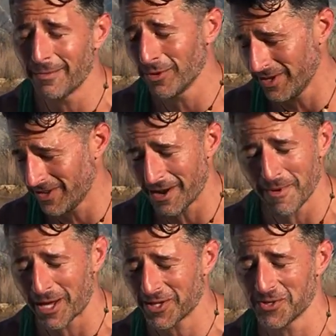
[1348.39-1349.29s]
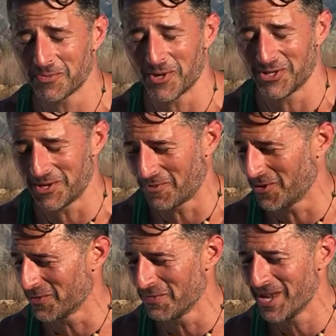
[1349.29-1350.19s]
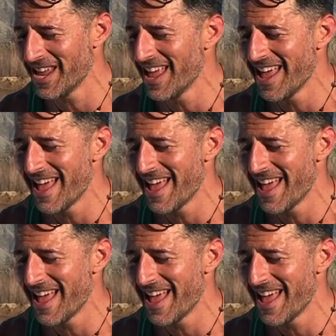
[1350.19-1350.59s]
I believe it. I'm not a conspiracy person, but